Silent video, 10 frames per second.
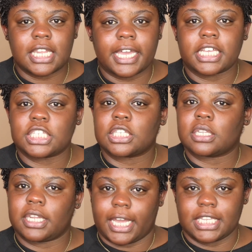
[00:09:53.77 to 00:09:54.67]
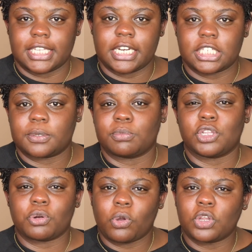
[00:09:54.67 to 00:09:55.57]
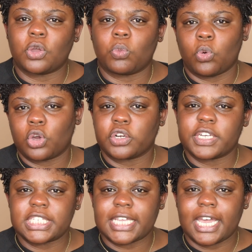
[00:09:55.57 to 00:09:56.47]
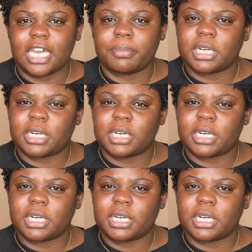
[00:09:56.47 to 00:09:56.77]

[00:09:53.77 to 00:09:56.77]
Like it's like I said, it's a little on the watery side,